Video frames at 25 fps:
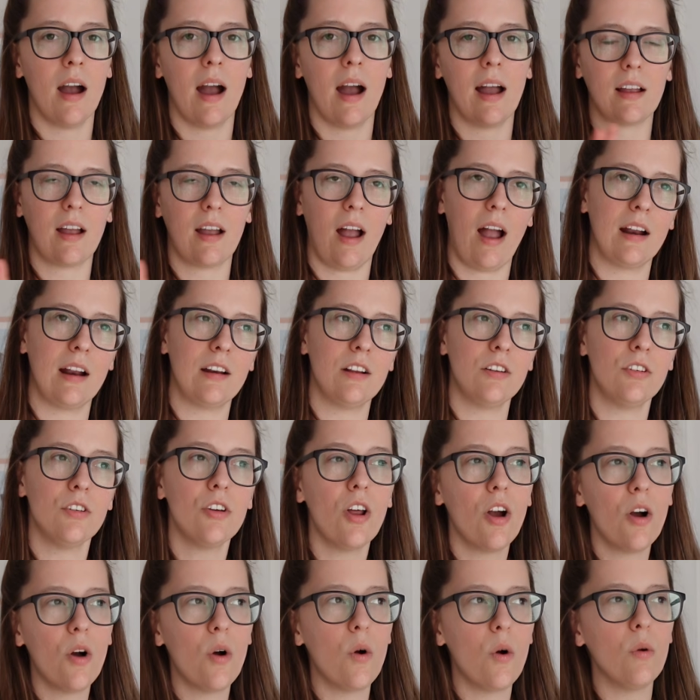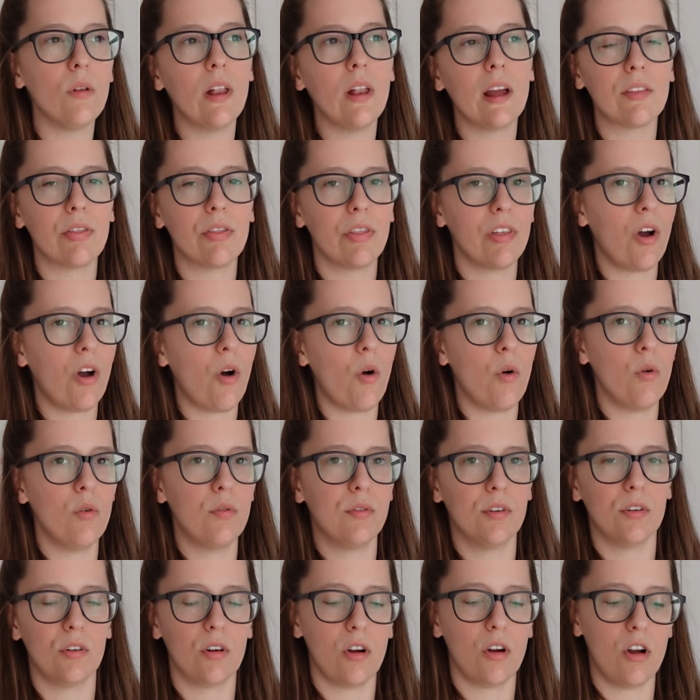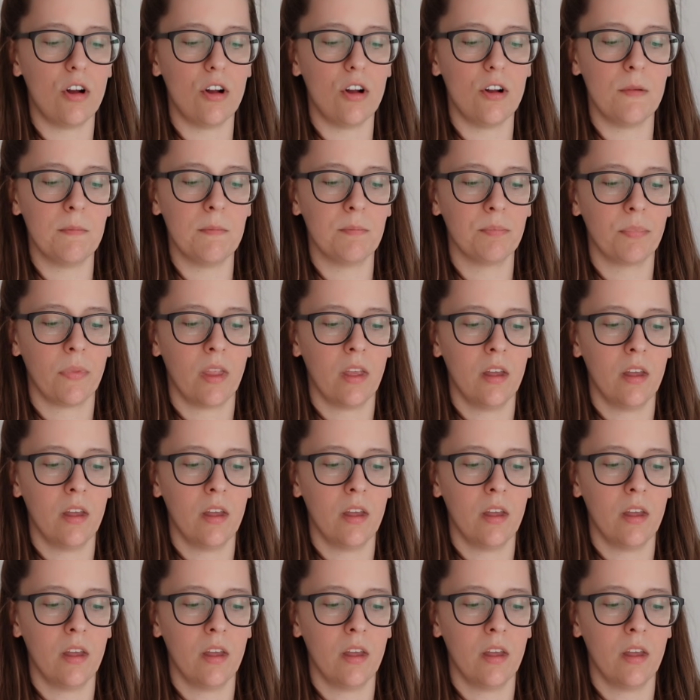I kind of know like the overall